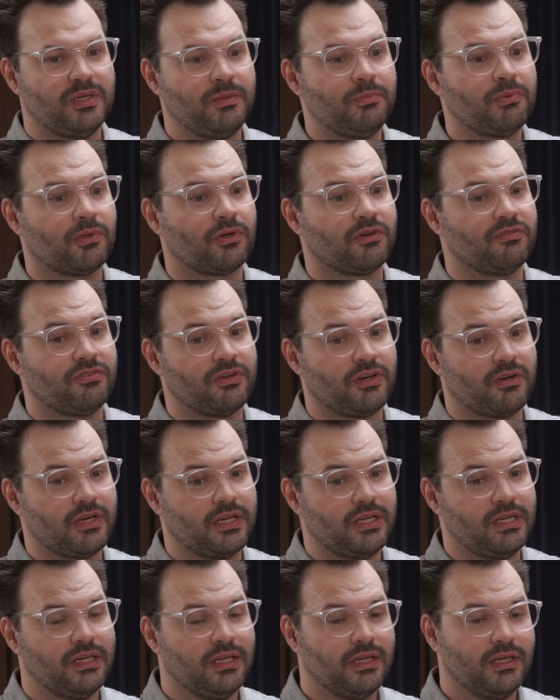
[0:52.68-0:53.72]
people are
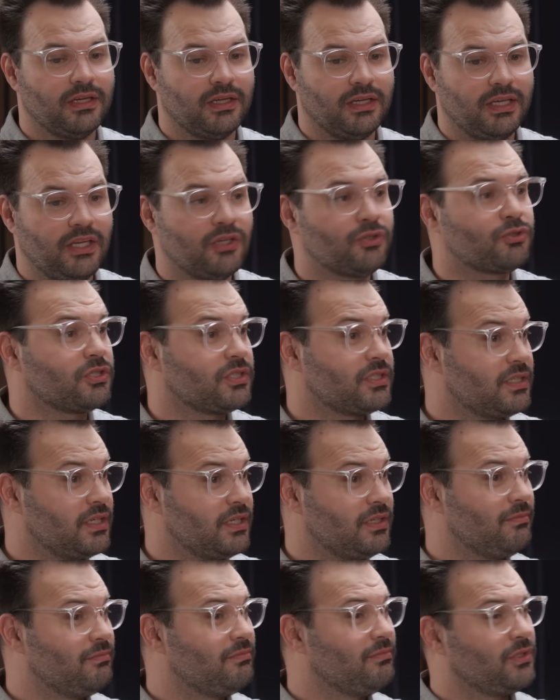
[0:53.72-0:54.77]
very
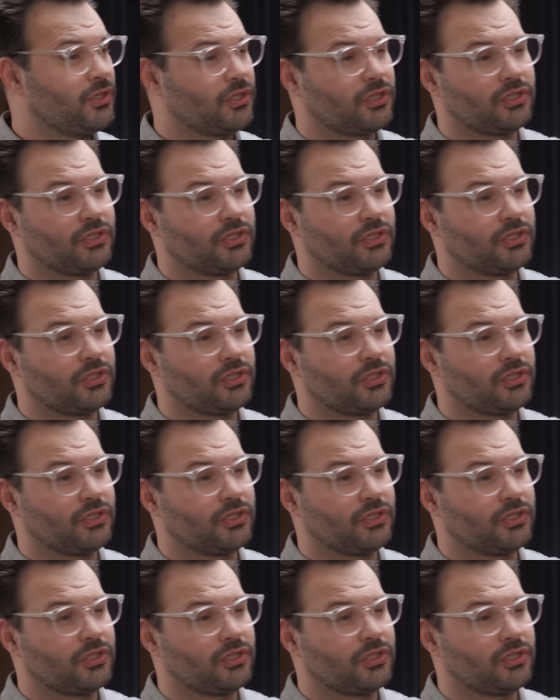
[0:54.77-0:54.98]
interested, they're